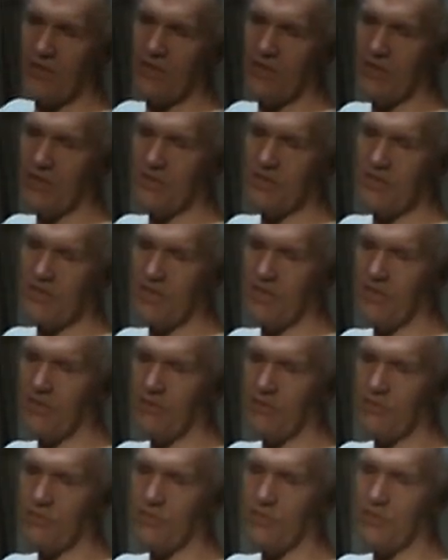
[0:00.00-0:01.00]
You can see
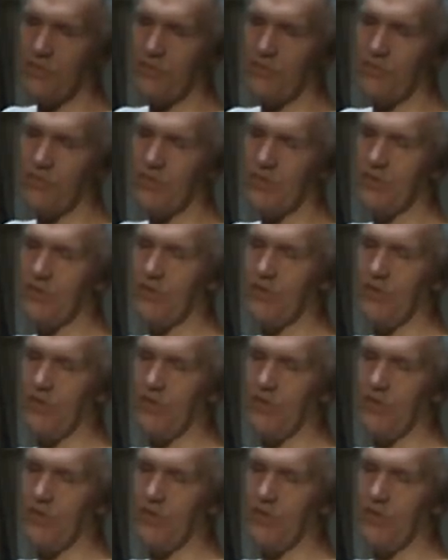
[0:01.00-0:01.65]
here it's run through the